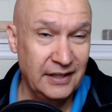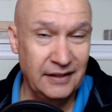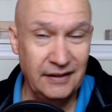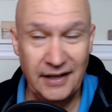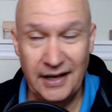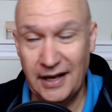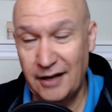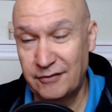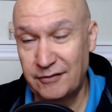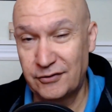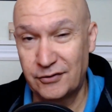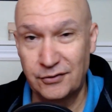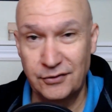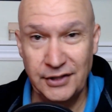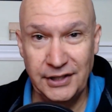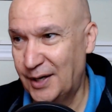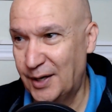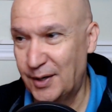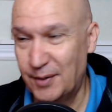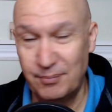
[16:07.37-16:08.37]
they have
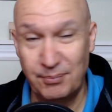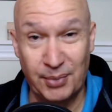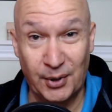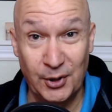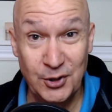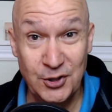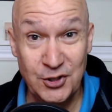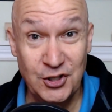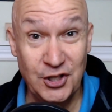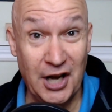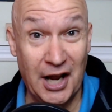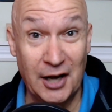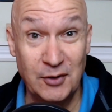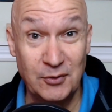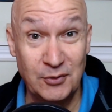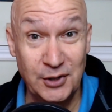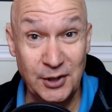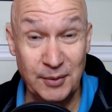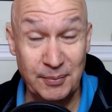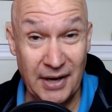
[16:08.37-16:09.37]
real birch
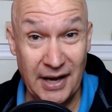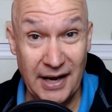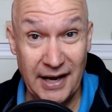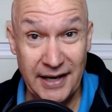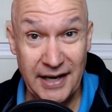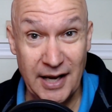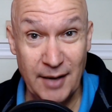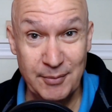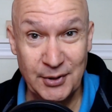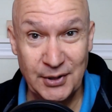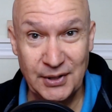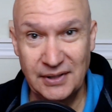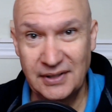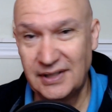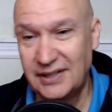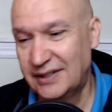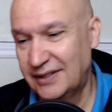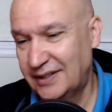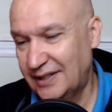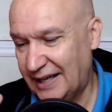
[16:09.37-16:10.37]
and real pineapple.
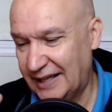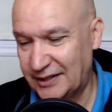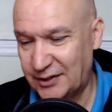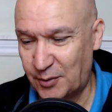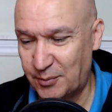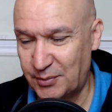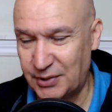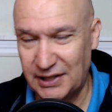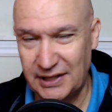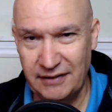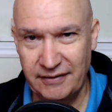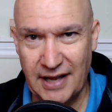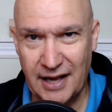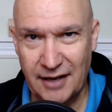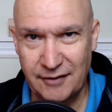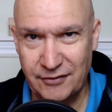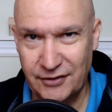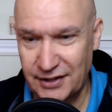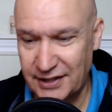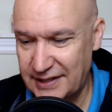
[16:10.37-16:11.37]
I don't believe
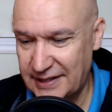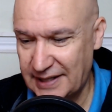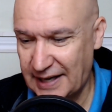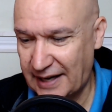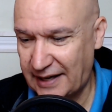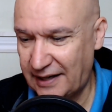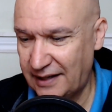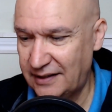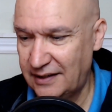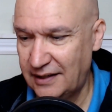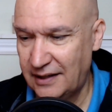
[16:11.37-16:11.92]
that for a second.